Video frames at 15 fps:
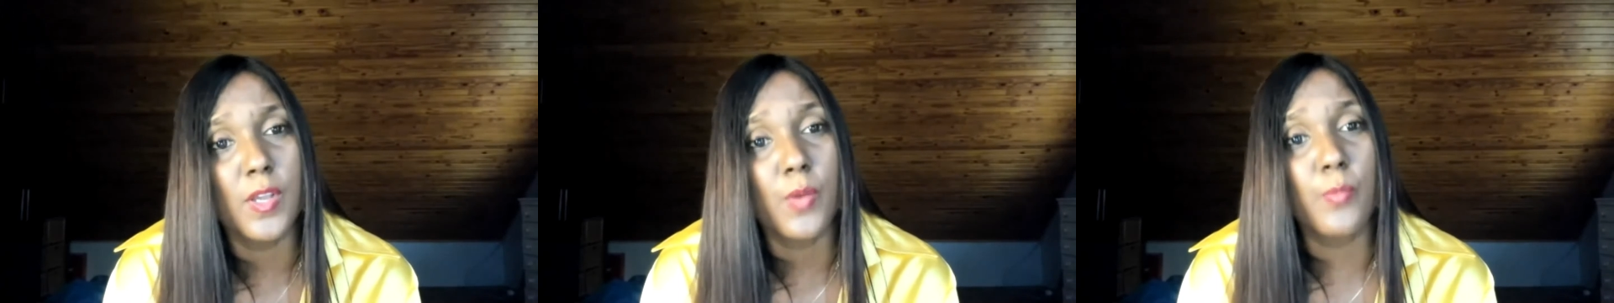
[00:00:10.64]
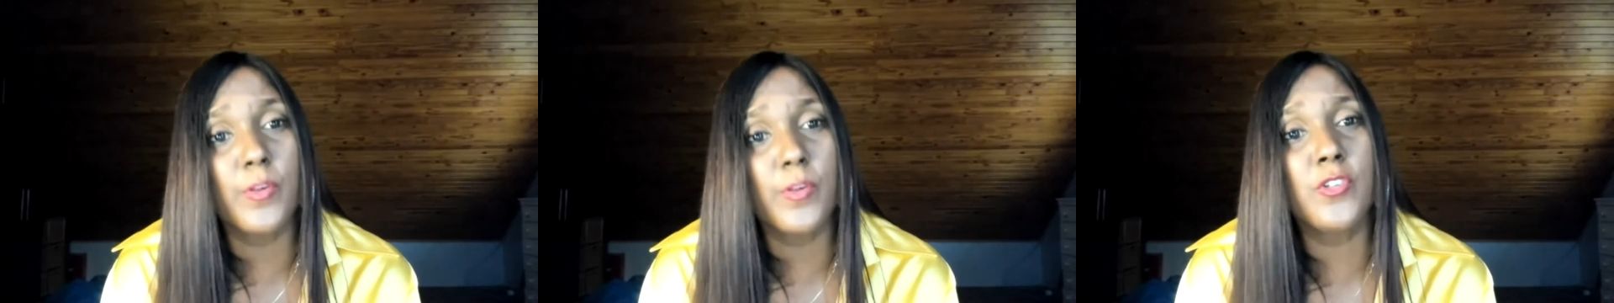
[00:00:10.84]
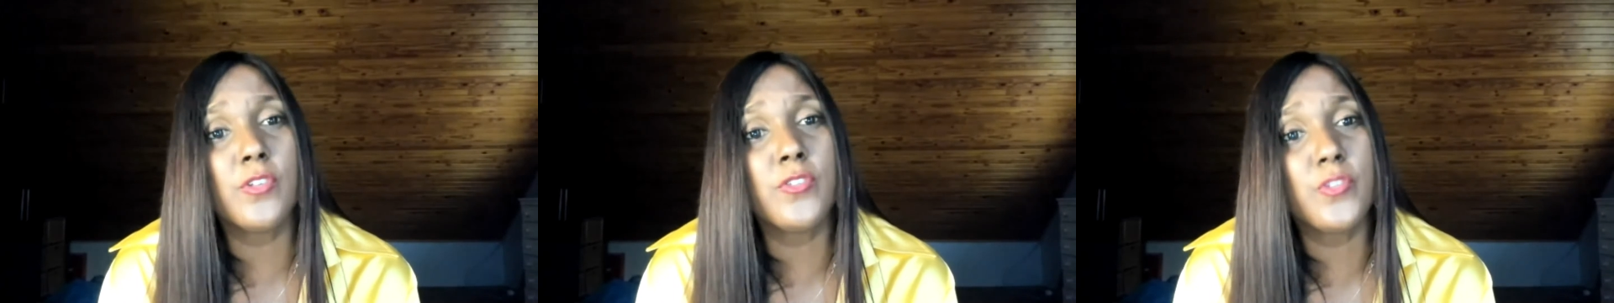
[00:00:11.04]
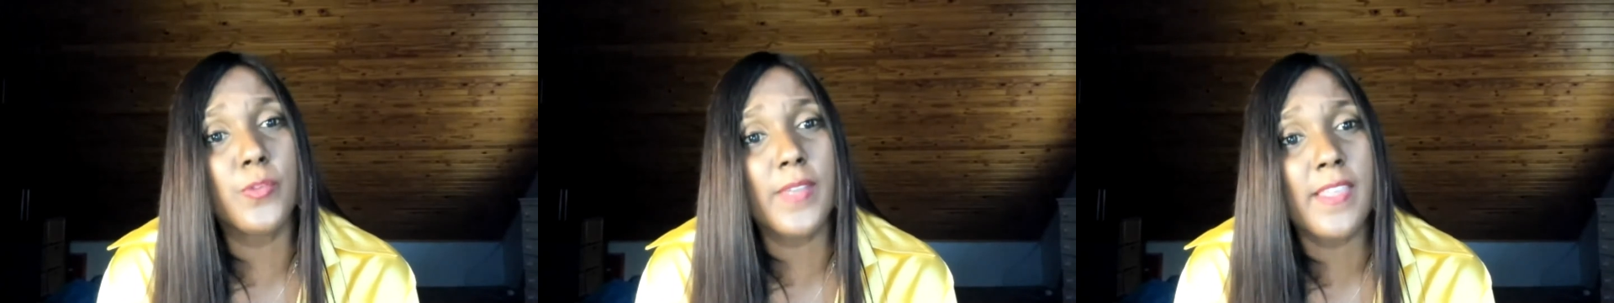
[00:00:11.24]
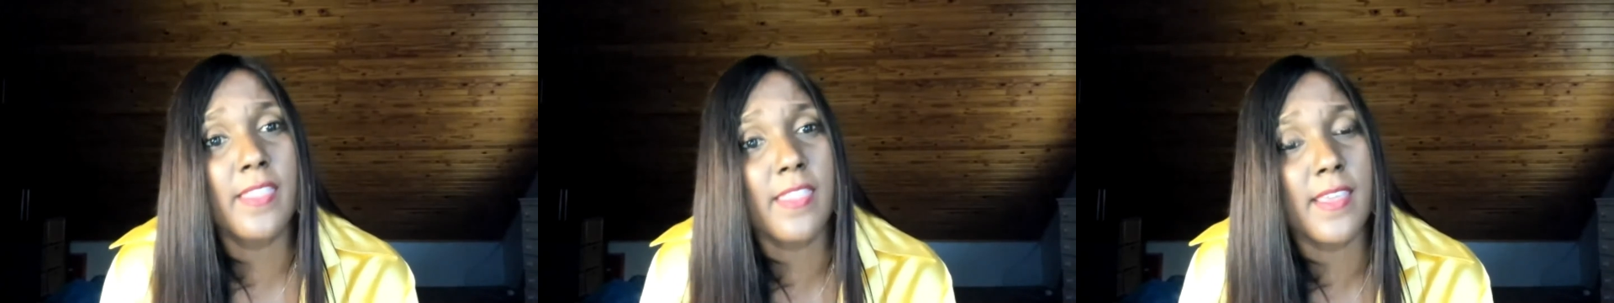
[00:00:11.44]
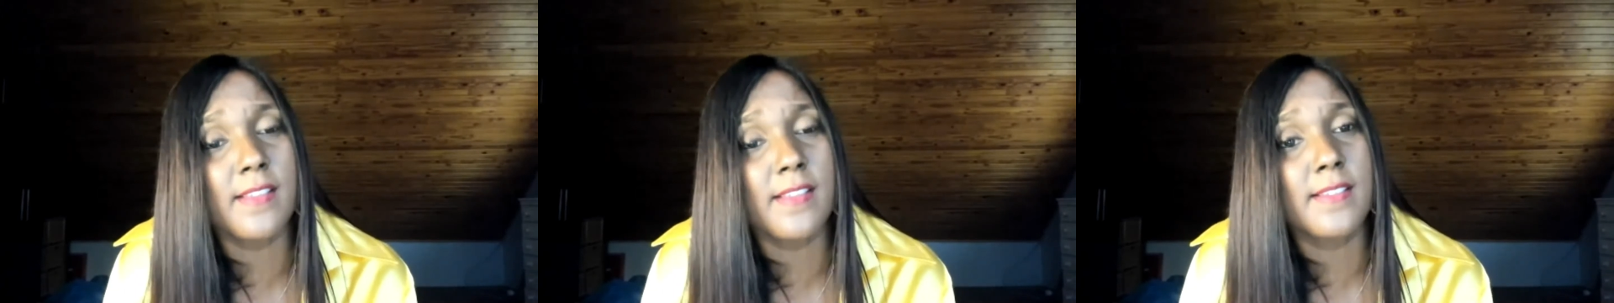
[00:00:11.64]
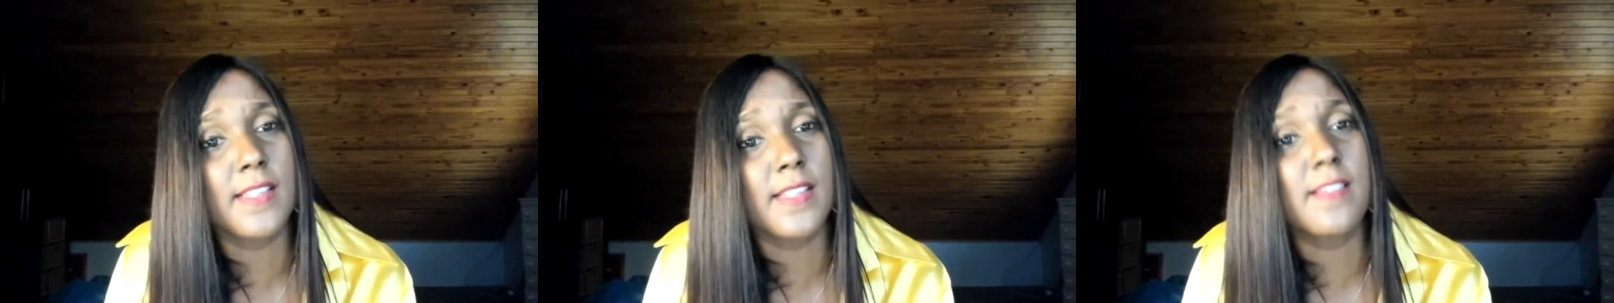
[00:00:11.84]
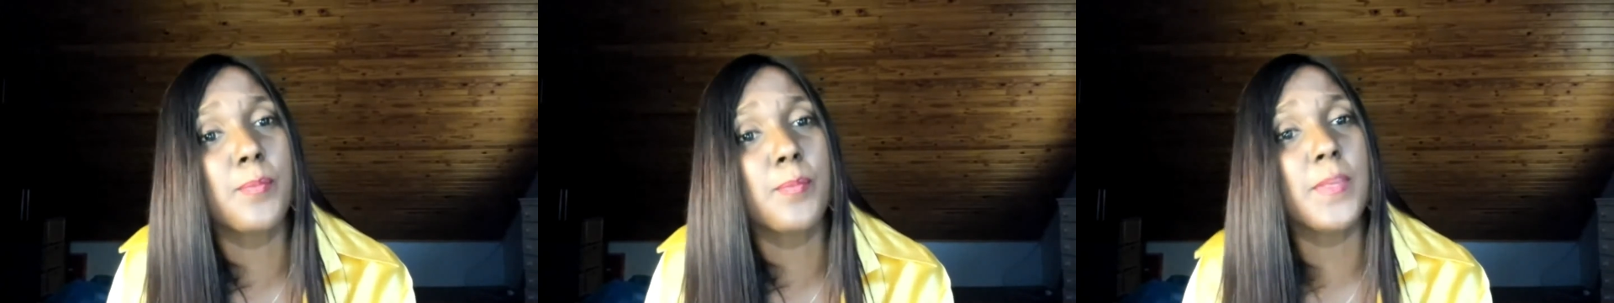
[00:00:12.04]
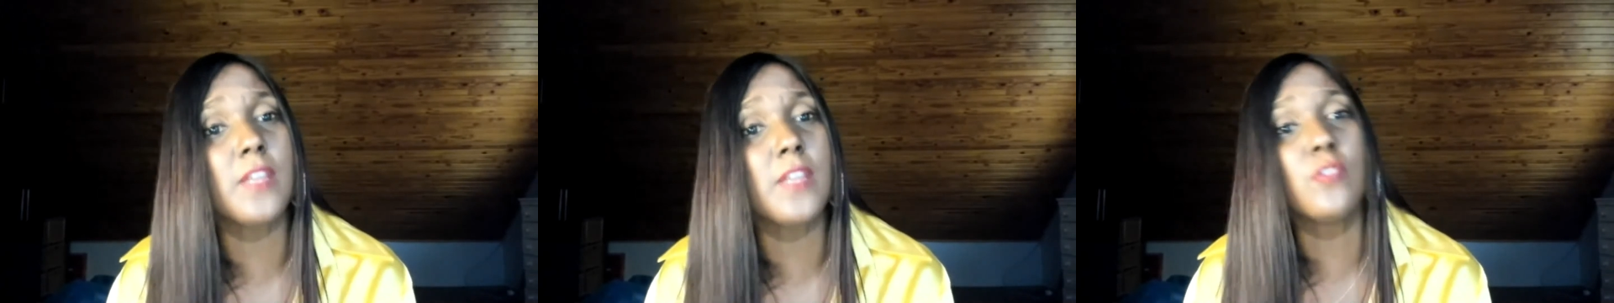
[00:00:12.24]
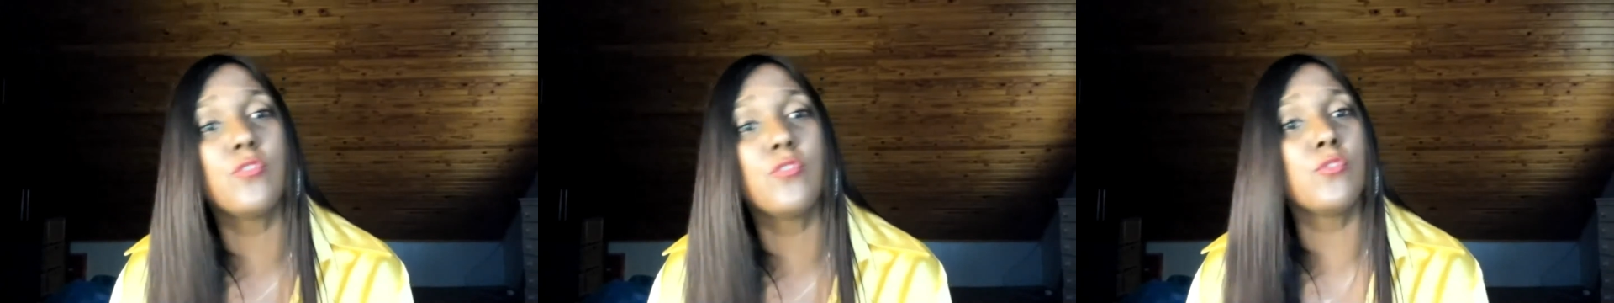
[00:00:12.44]
when you're doing things that
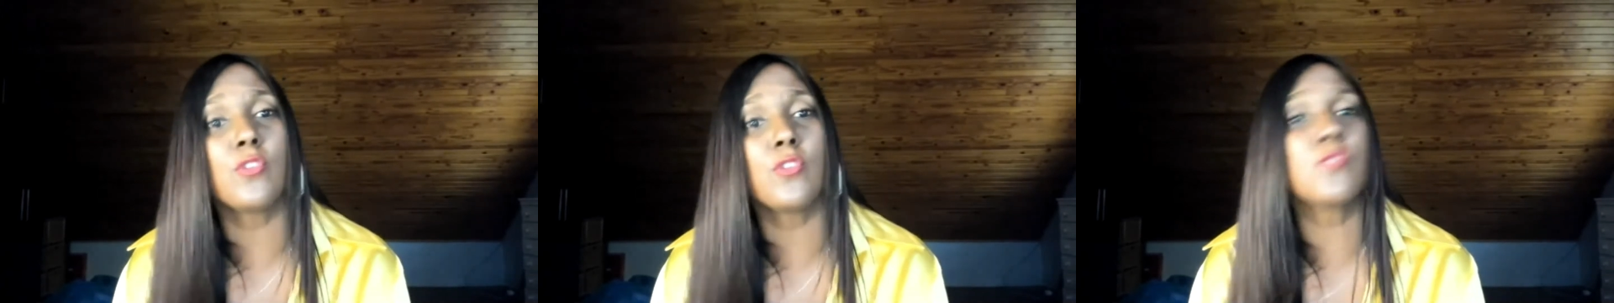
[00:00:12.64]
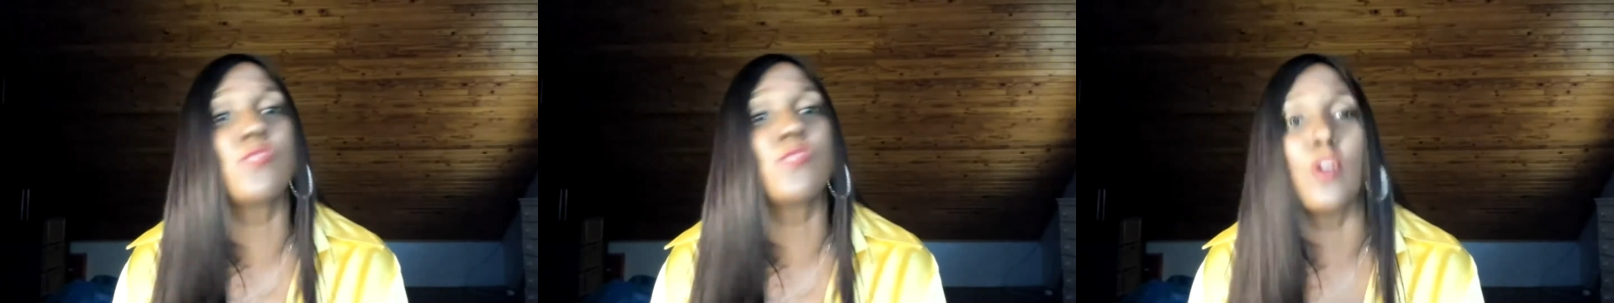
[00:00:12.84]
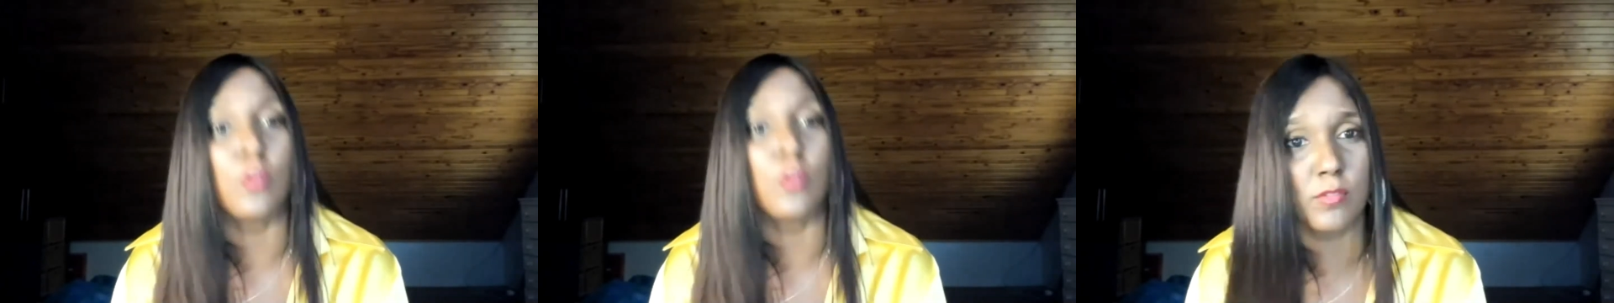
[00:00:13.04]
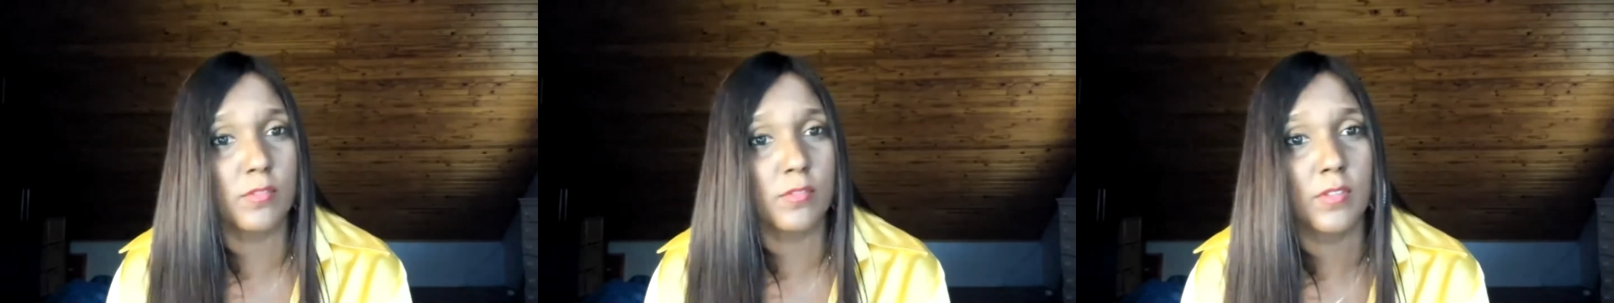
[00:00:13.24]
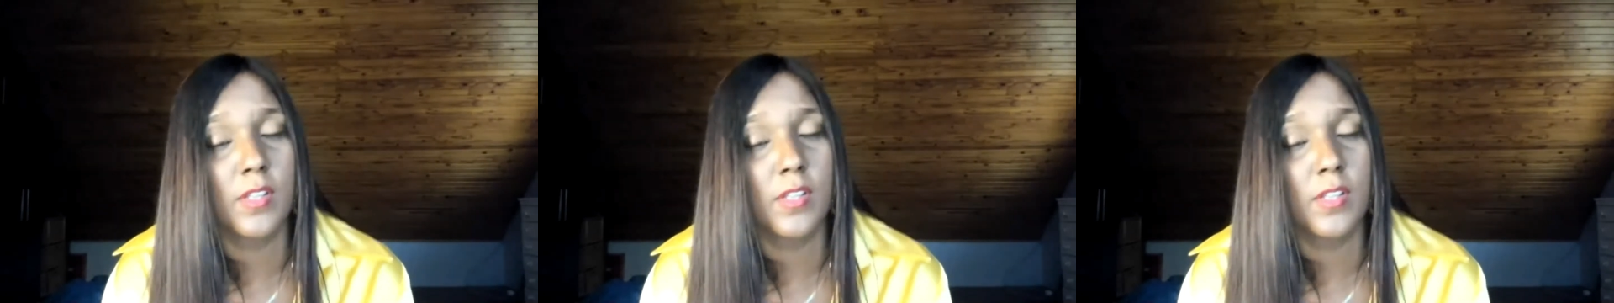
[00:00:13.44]
speak to your soul.